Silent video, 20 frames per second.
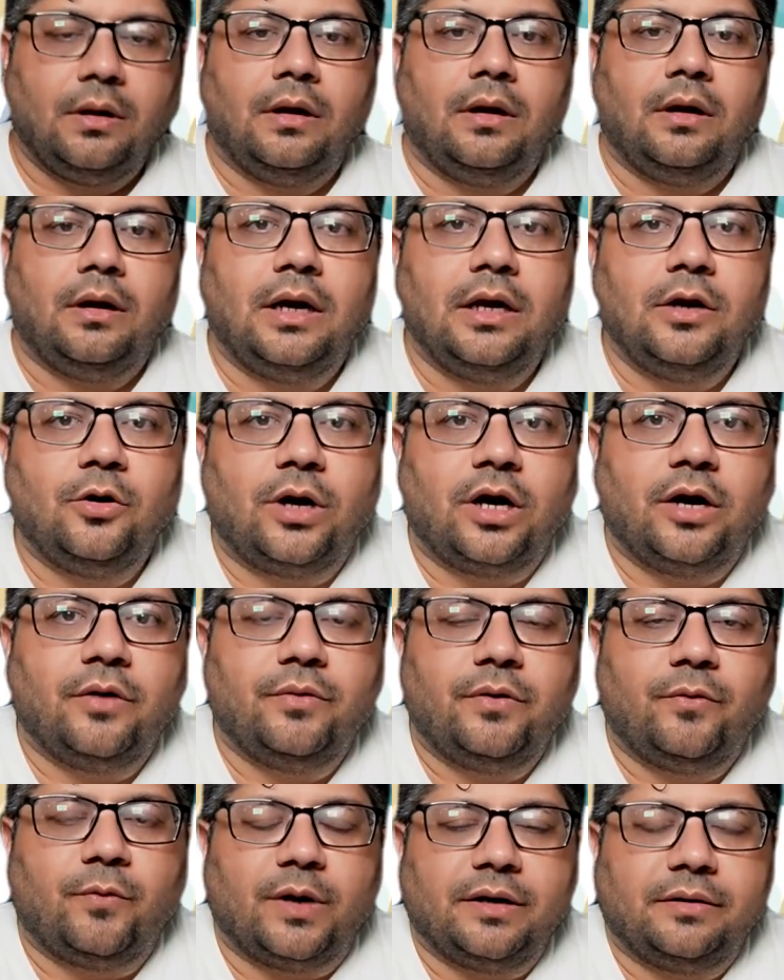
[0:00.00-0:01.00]
Hello,
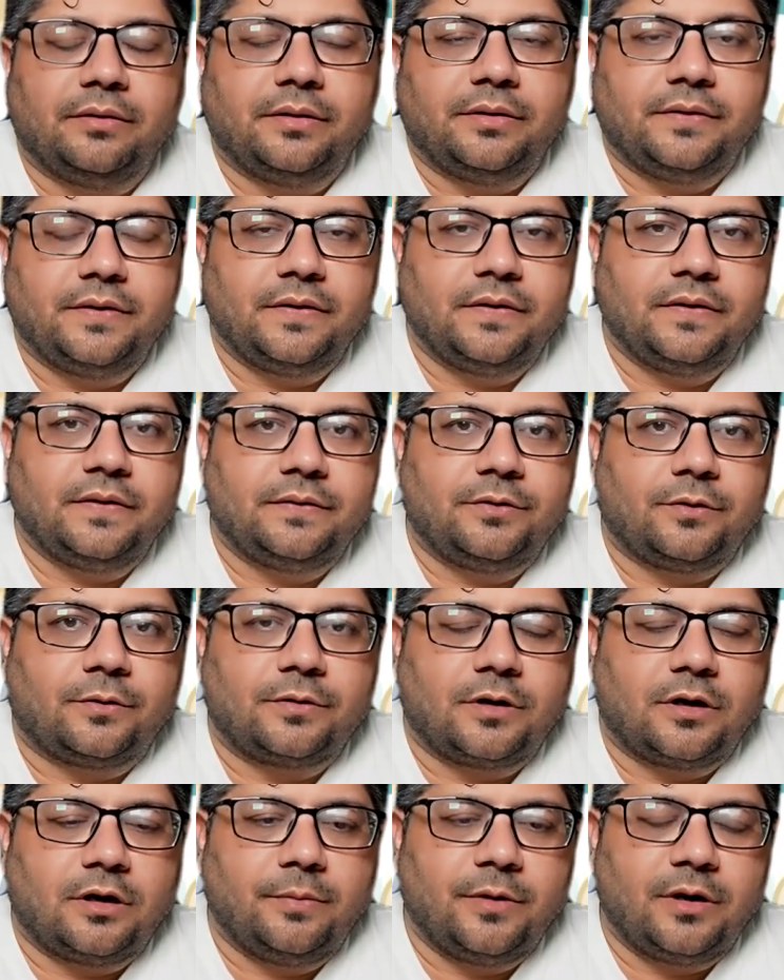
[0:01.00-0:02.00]
everyone. This is
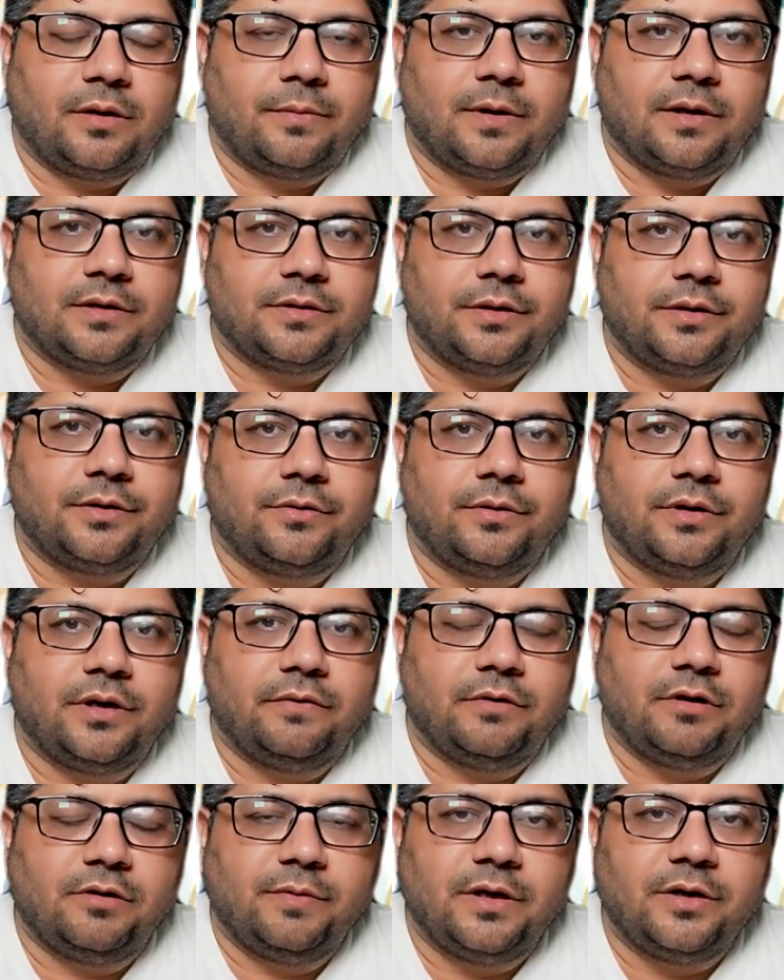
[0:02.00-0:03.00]
Dr. Aamir Abbas, and today
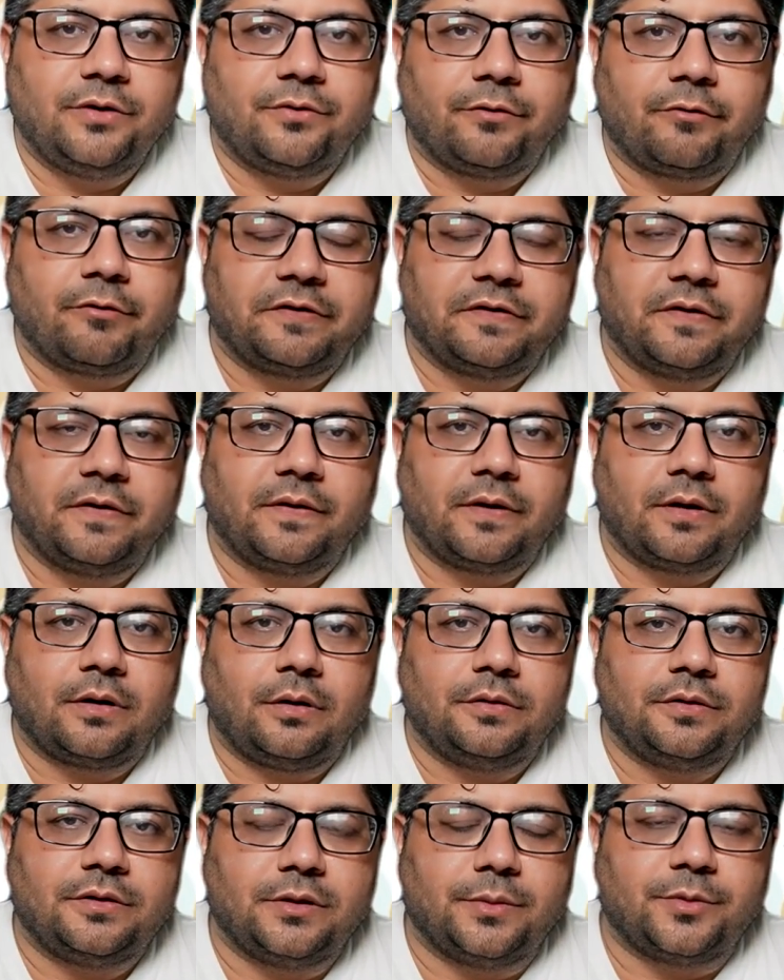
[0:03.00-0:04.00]
we'll be introducing the
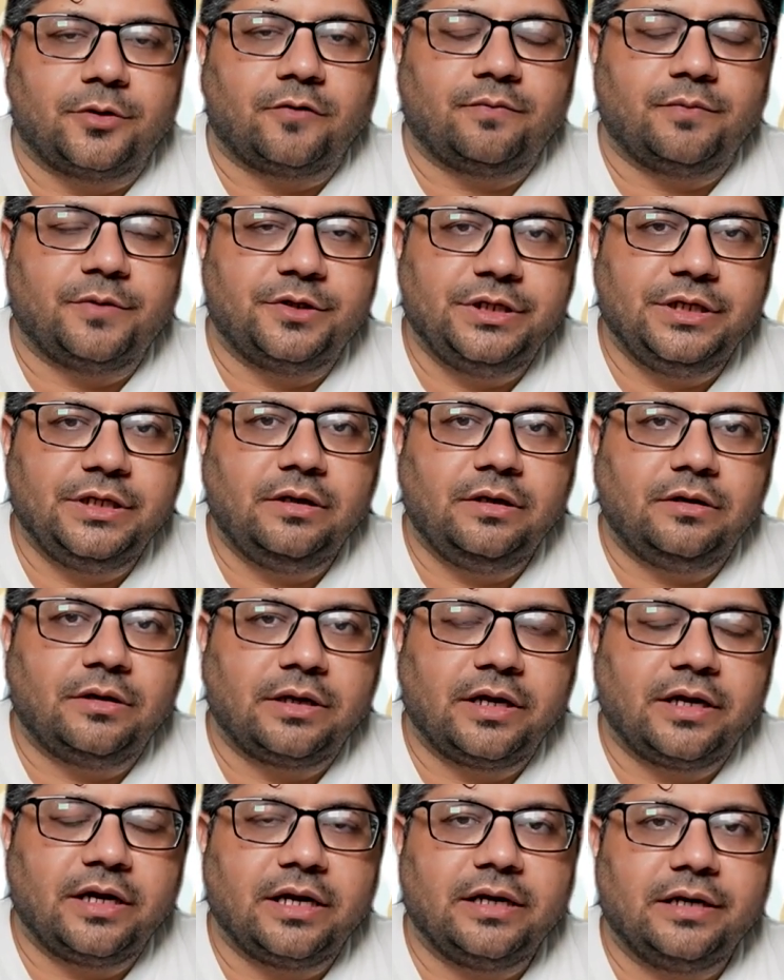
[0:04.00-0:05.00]
concept of machine
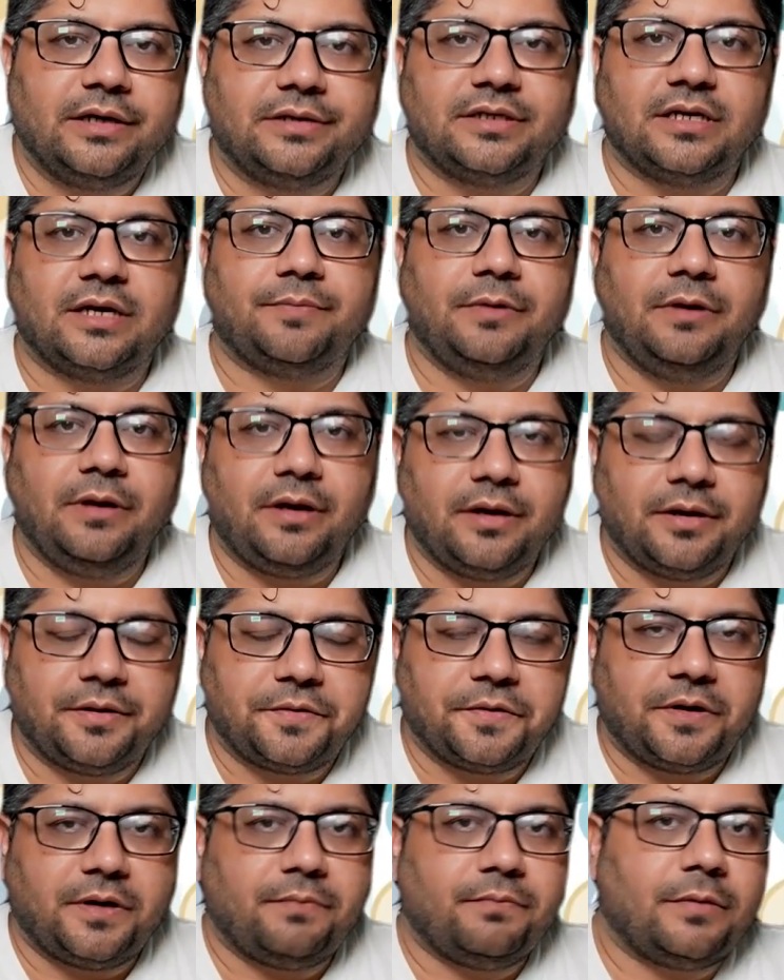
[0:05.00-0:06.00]
learning and its
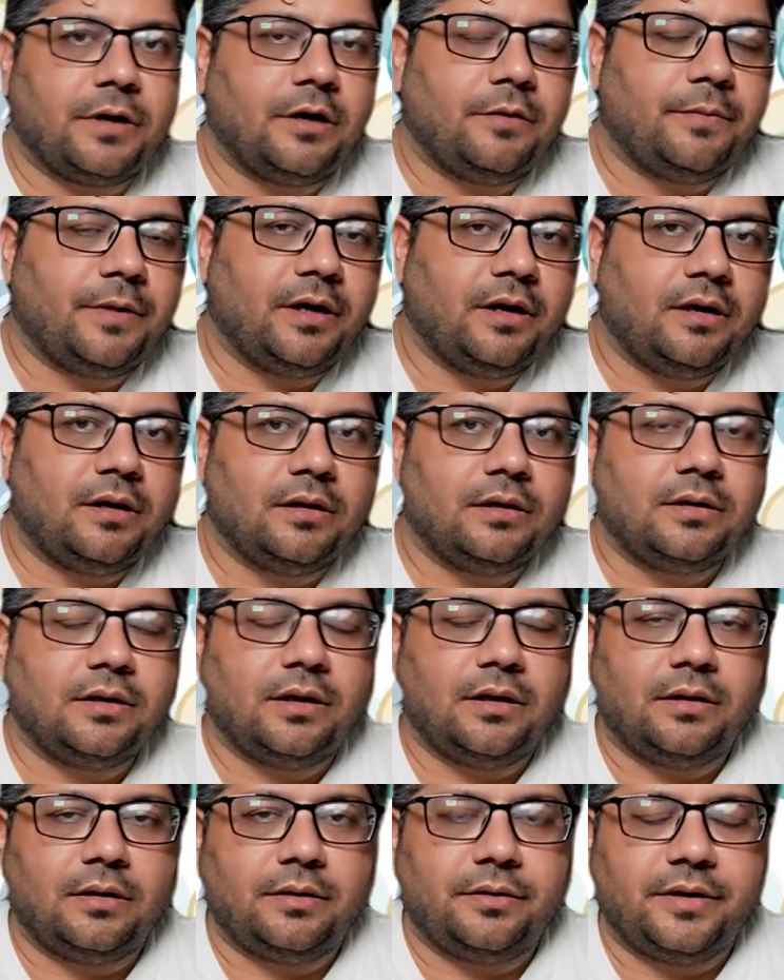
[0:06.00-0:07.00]
application in biomedical
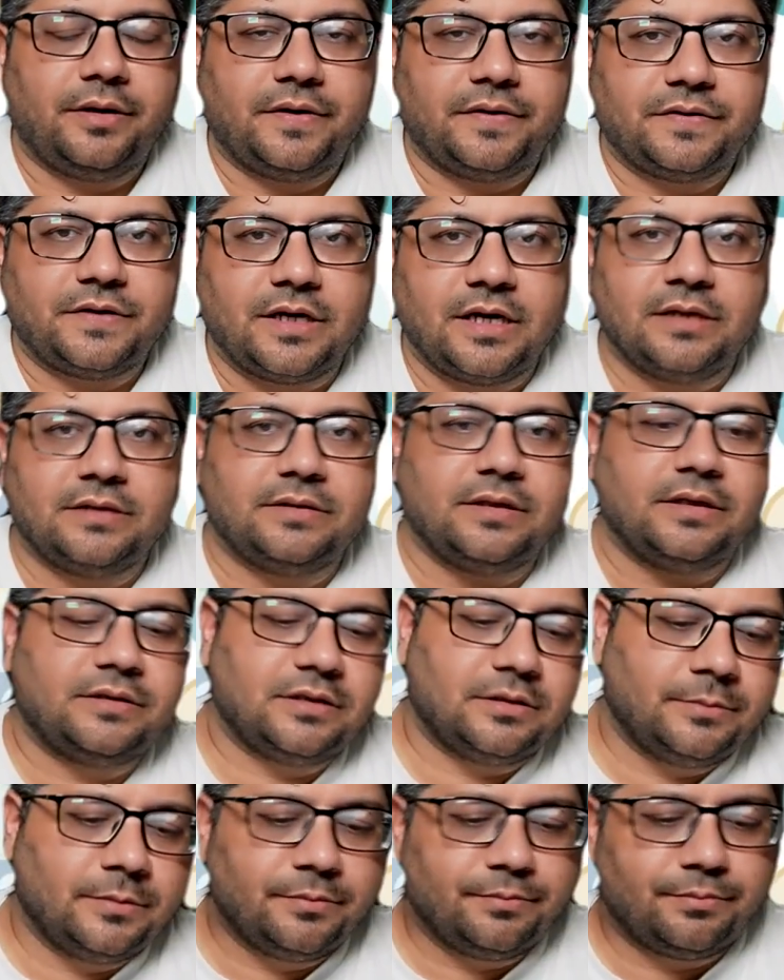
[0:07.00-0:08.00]
data science and
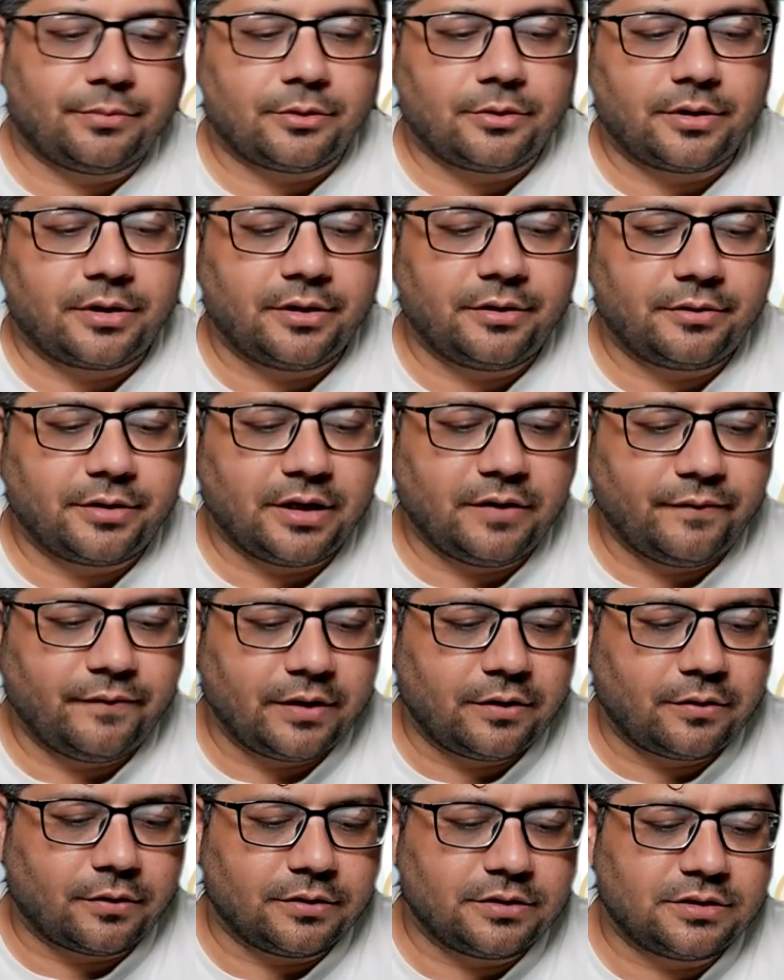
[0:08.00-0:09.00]
some important relevant
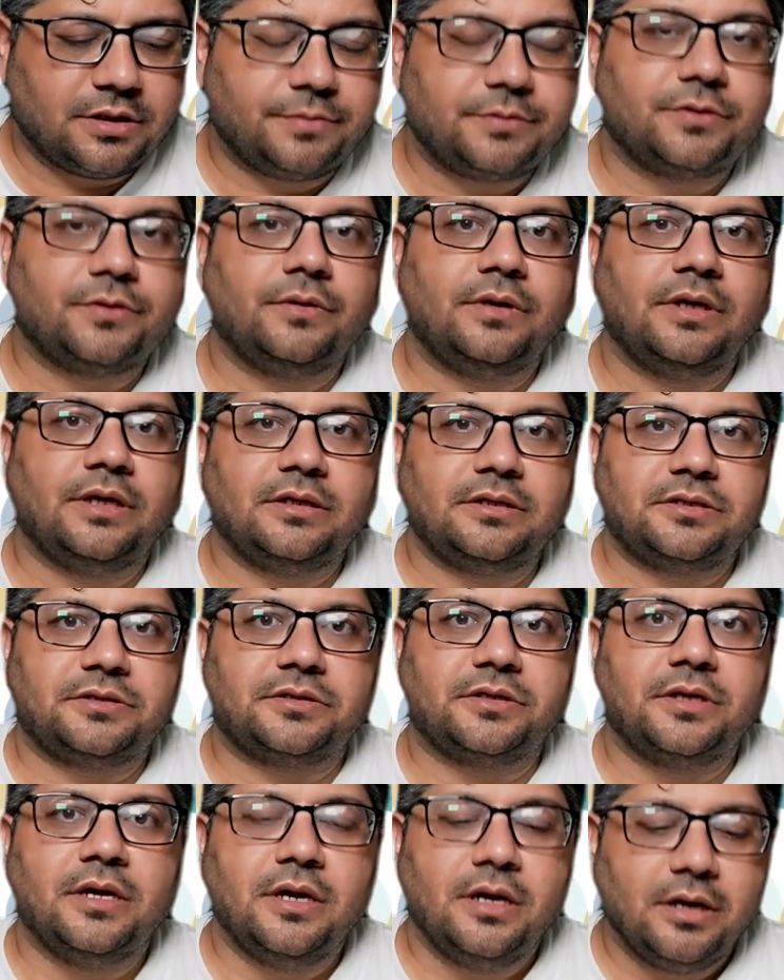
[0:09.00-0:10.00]
concepts. So let's
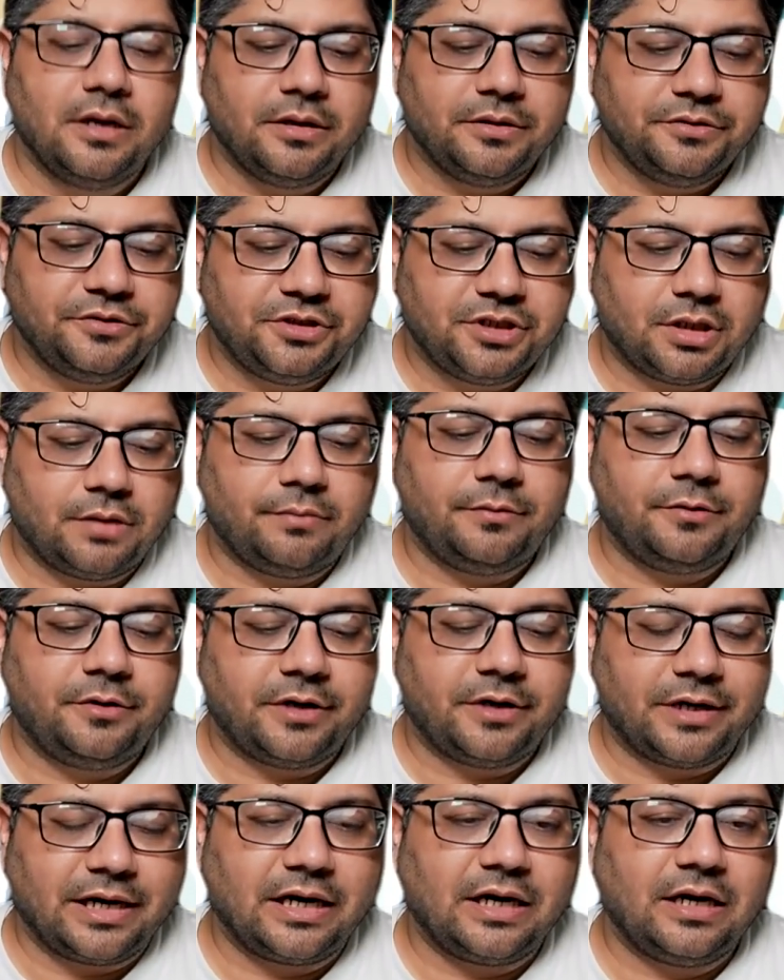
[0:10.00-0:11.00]
jump
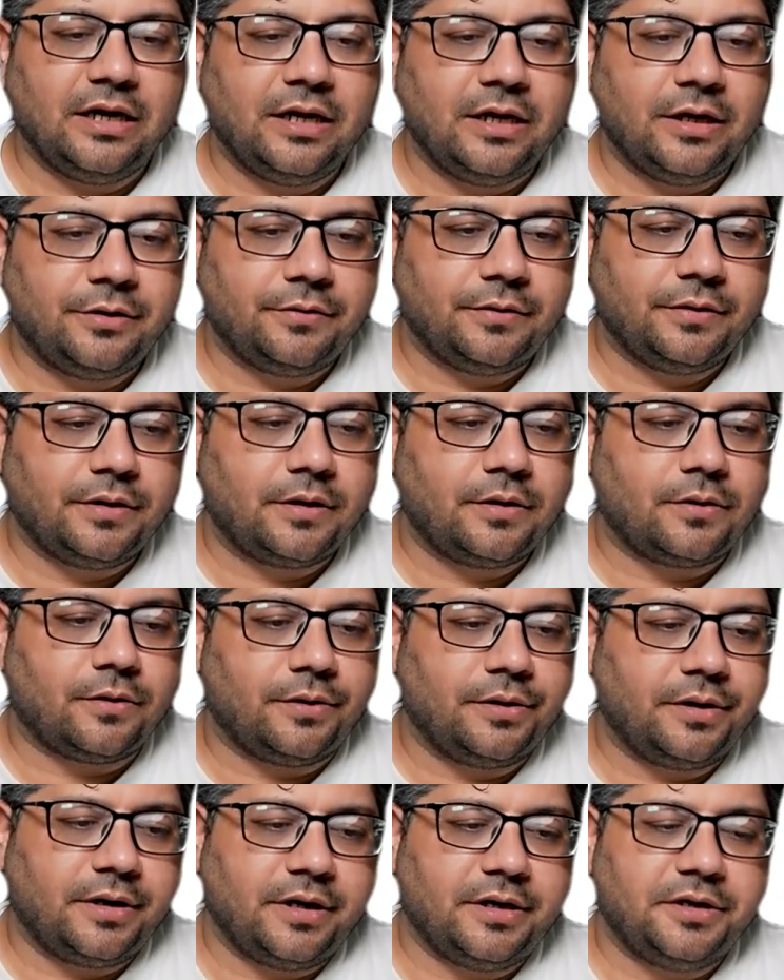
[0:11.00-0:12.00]
directly into the
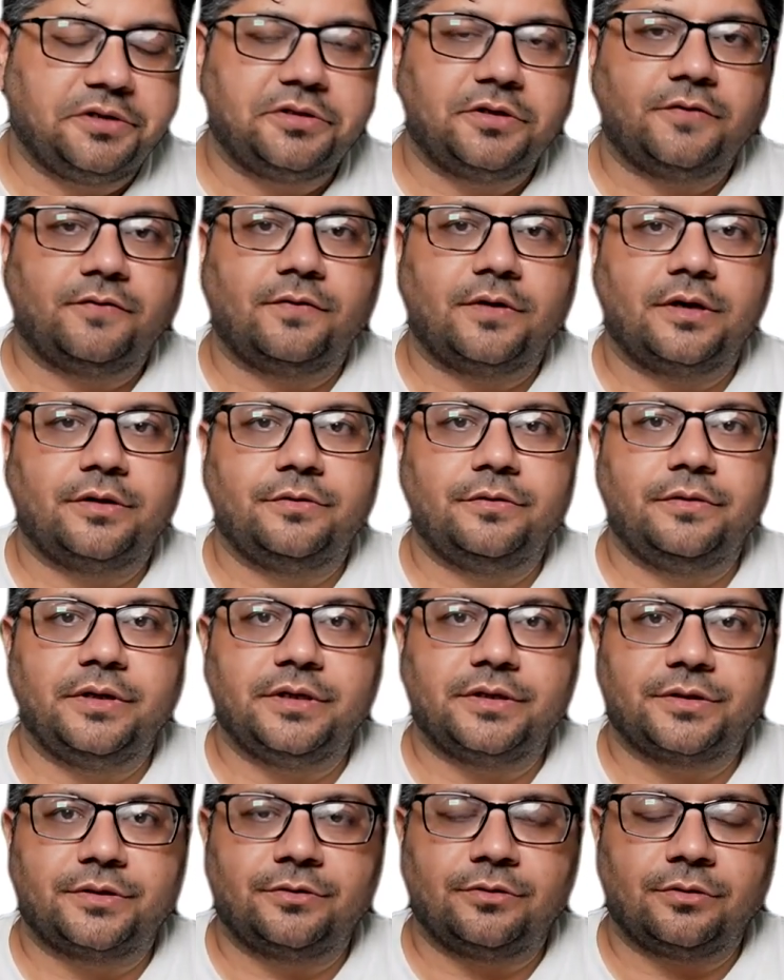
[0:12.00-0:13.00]
contents of our
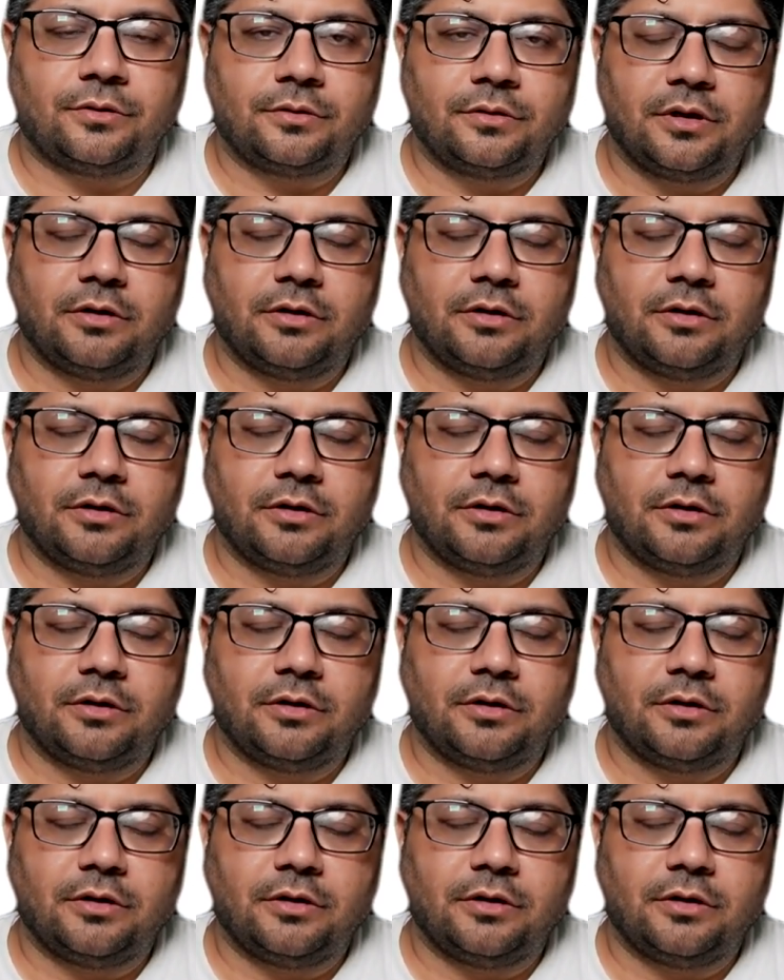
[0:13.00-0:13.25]
today's talk.